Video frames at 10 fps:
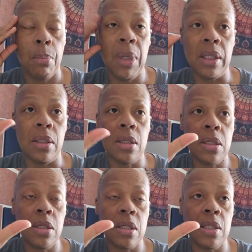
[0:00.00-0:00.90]
but
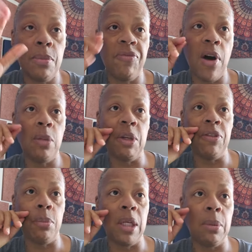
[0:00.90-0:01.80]
just follow me
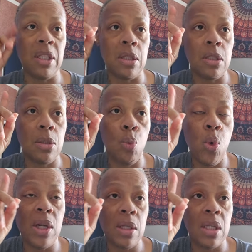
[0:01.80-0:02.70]
for a minute. But
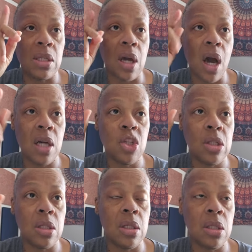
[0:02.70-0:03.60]
what does a
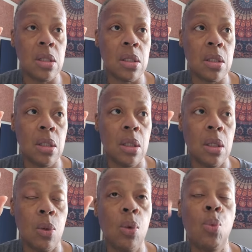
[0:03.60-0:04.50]
consciousness
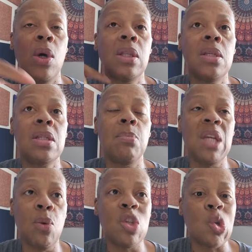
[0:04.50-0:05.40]
What does it
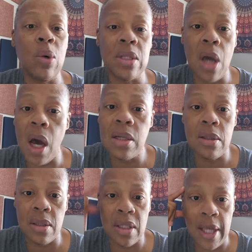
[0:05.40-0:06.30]
mean when someone's
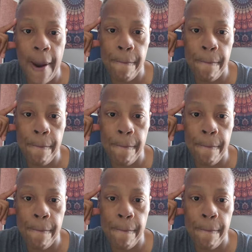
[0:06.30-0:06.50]
conscious?